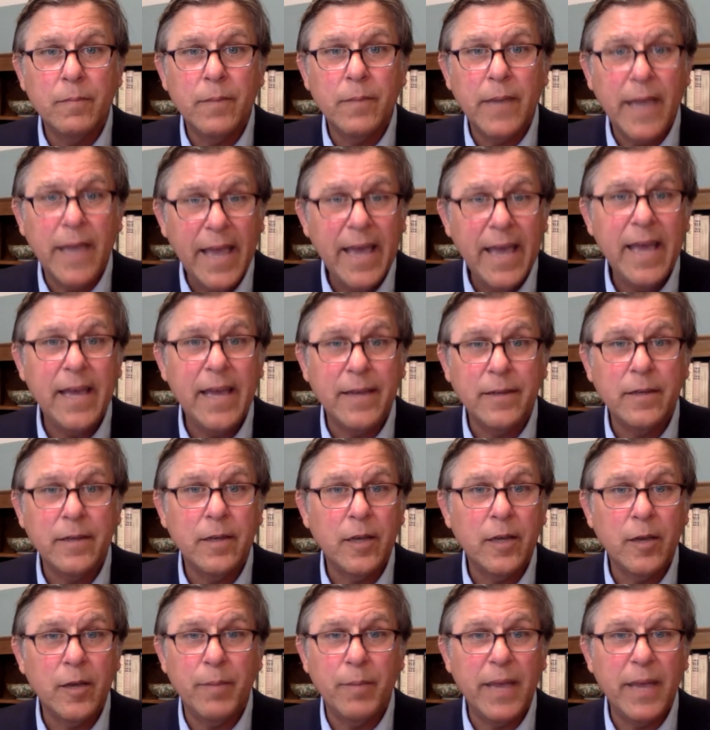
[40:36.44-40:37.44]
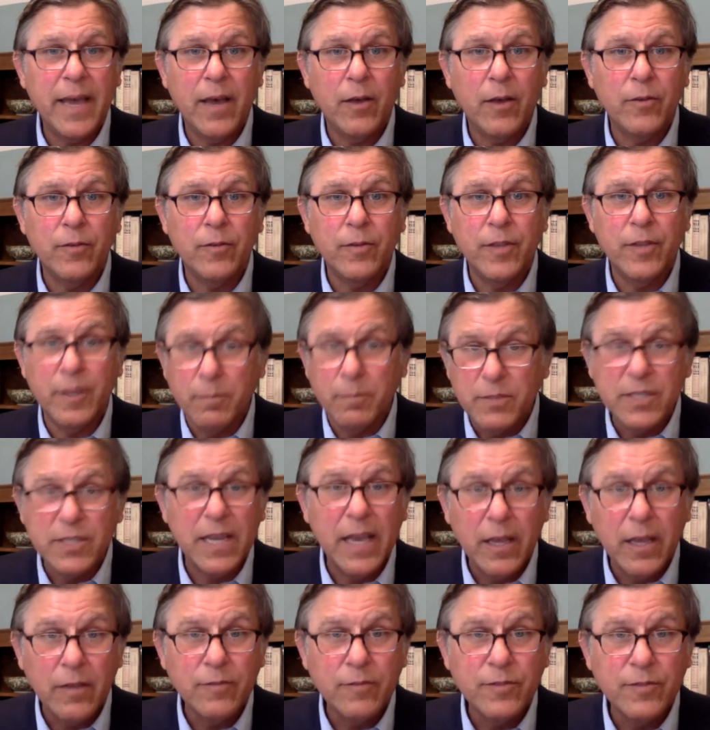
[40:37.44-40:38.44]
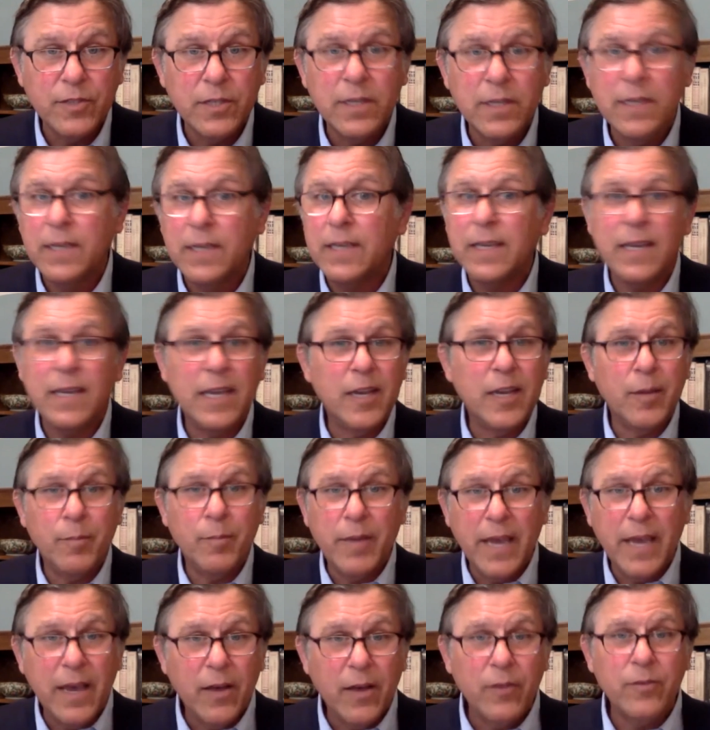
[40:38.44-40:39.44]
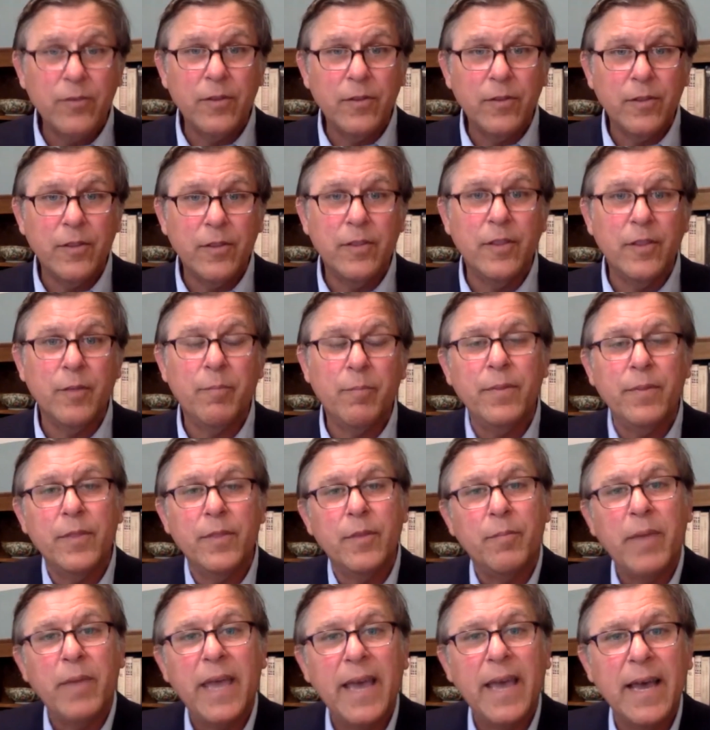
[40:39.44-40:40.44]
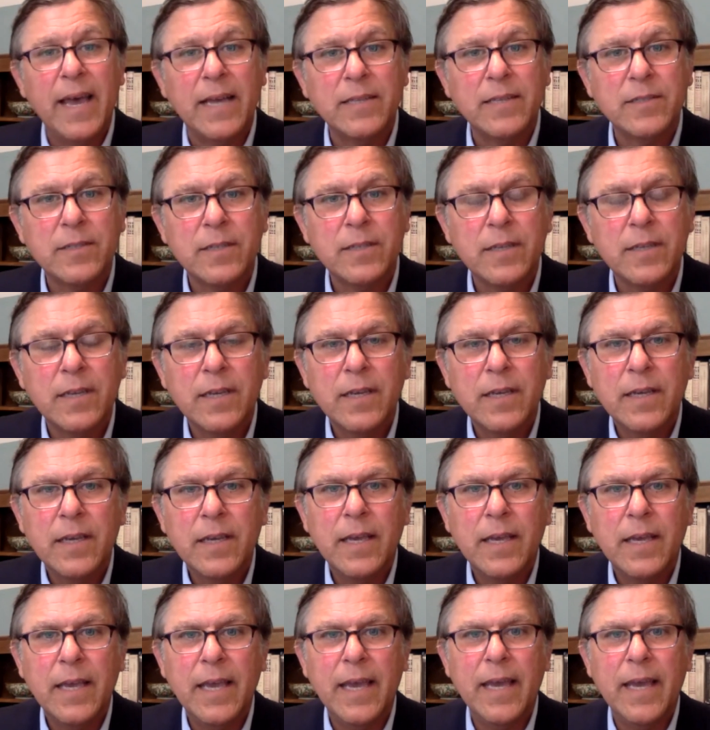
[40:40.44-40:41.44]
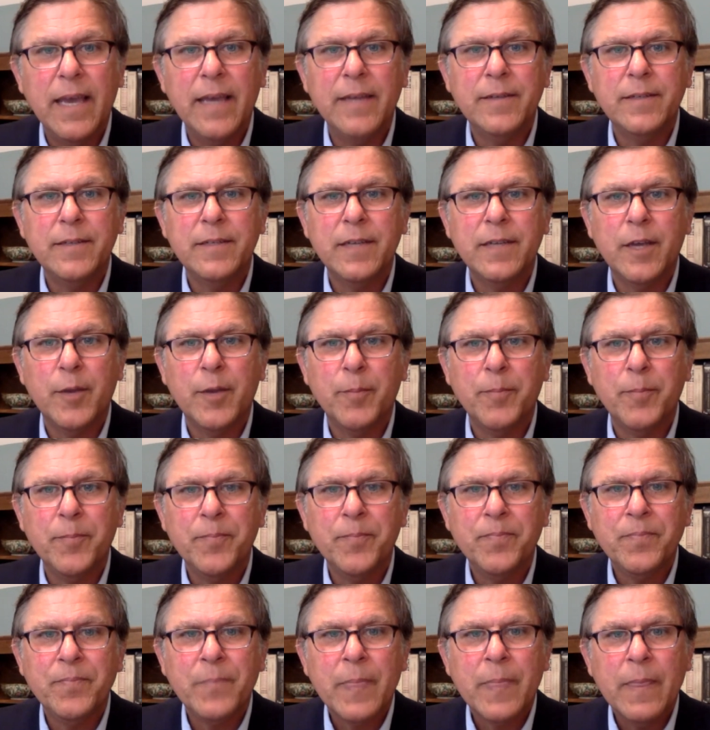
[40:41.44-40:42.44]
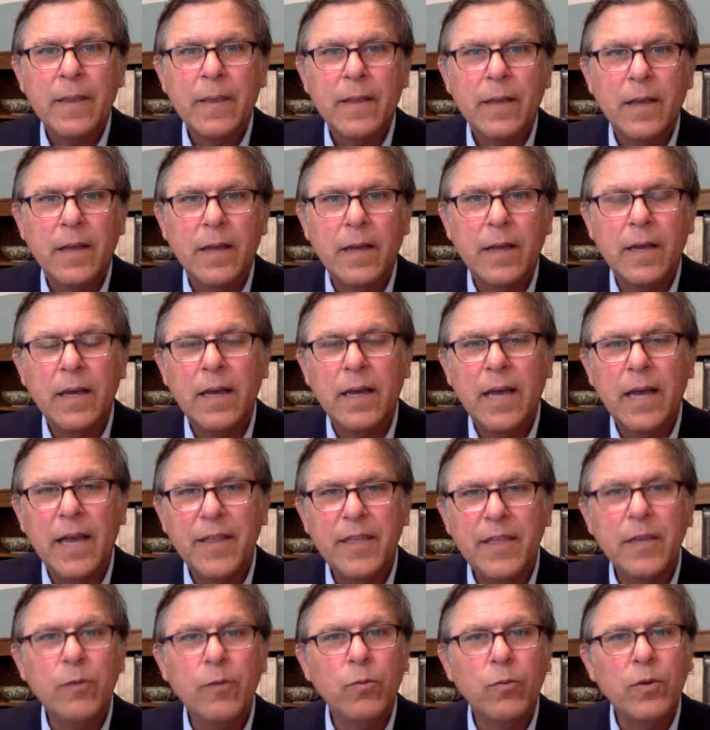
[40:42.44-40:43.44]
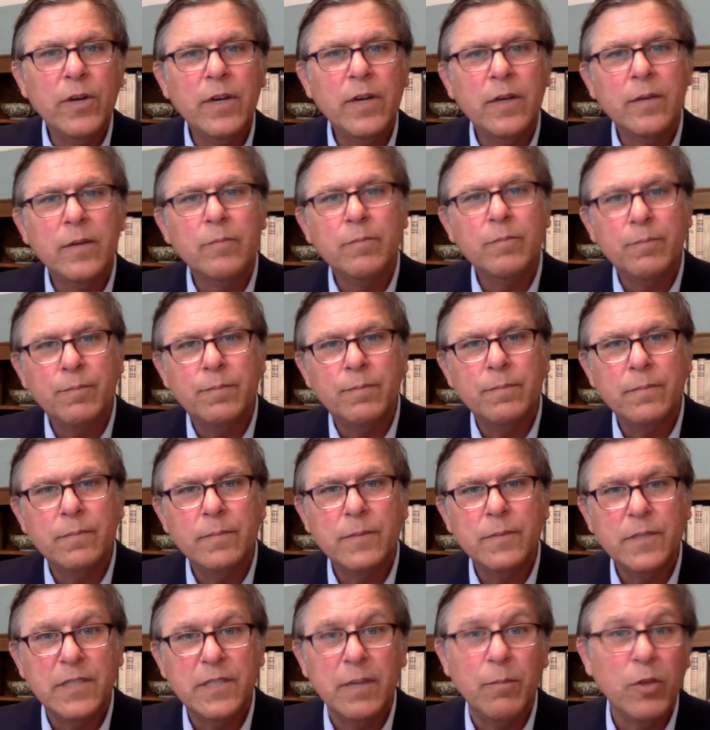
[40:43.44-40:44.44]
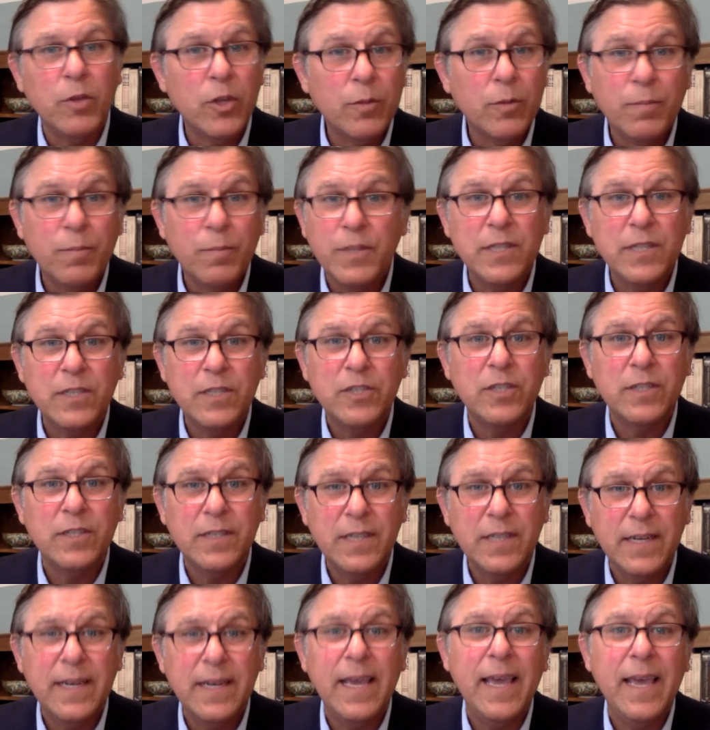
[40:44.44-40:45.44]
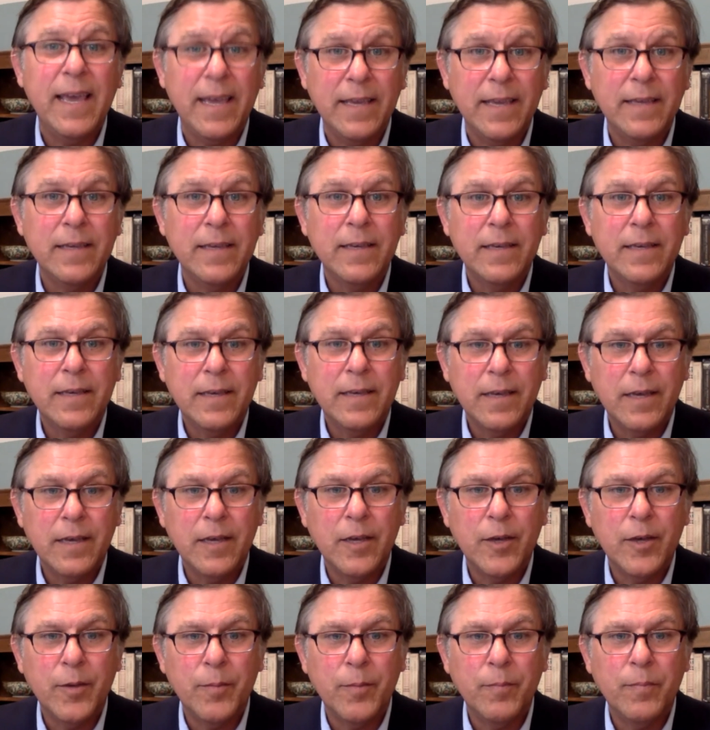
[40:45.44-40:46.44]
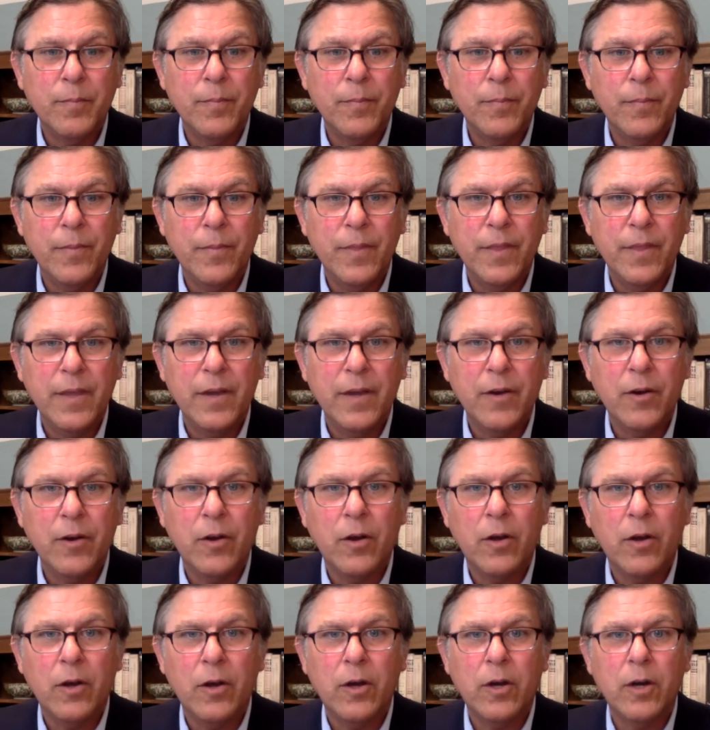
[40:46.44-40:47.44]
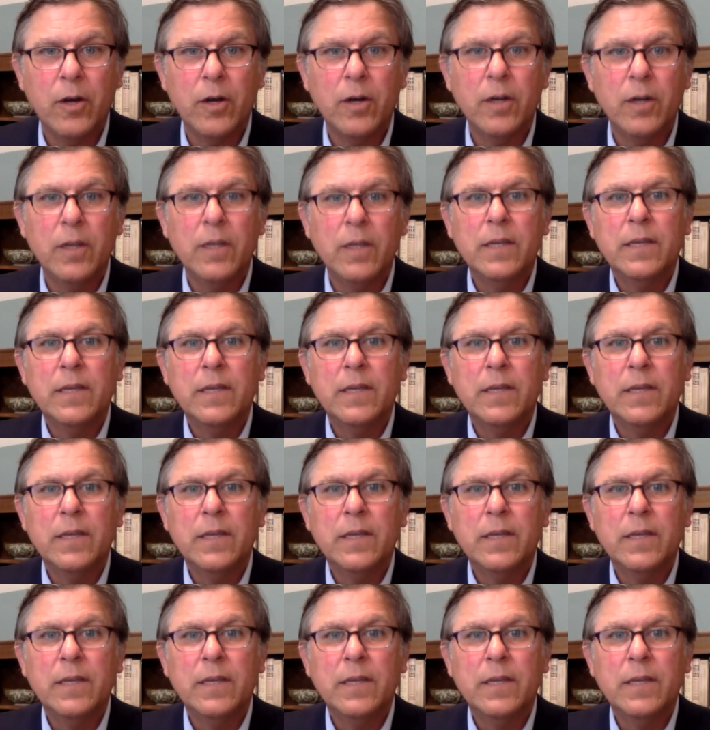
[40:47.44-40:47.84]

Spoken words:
had about themselves and about the past. And I think we're in a similar position today. There are